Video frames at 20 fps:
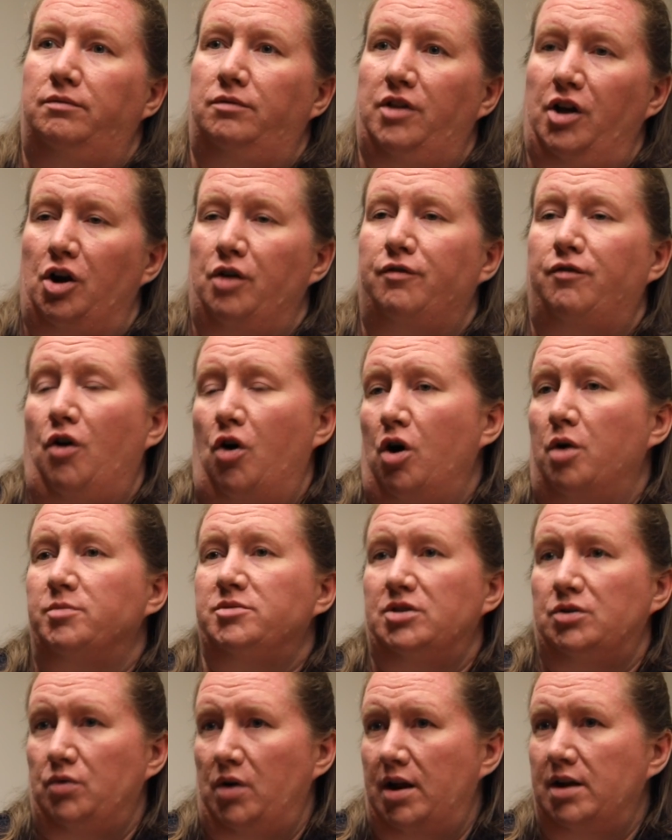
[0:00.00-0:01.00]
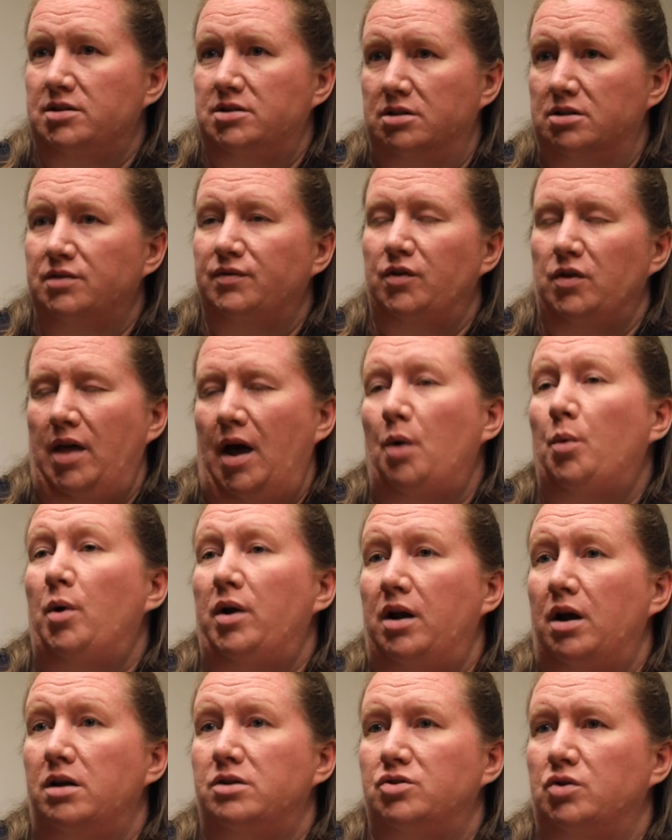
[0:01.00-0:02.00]
their farms and ranches for that
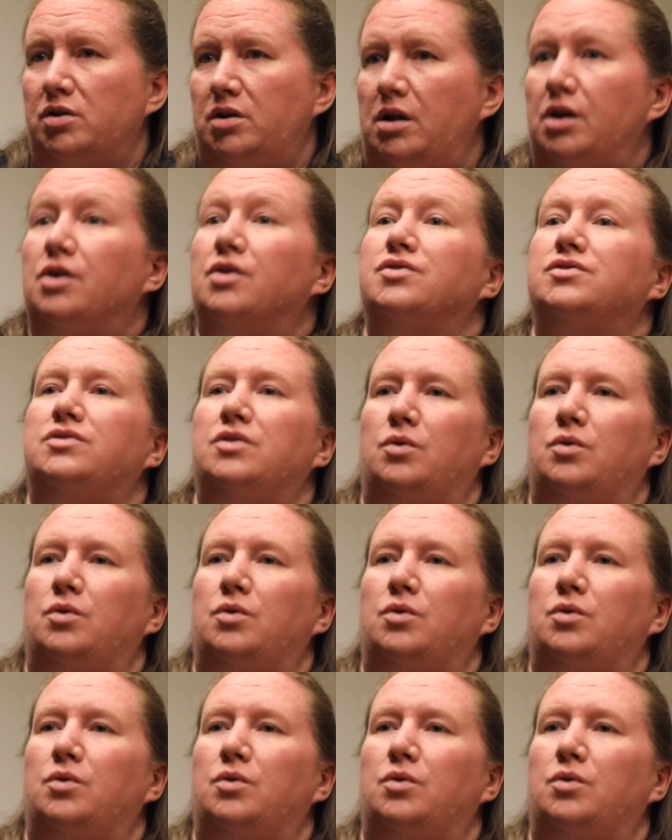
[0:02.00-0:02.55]
100 years.